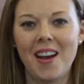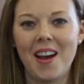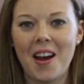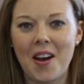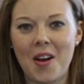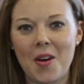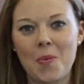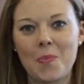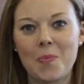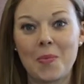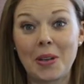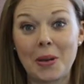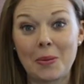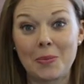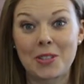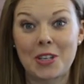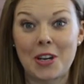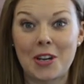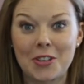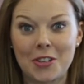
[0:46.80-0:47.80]
My name
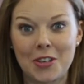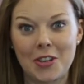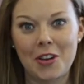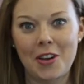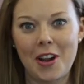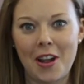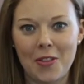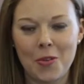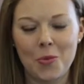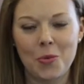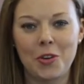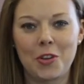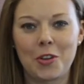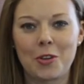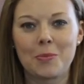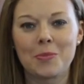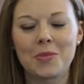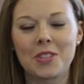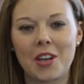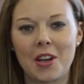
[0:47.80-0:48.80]
is Dr. Heather
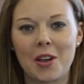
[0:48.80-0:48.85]
Williams.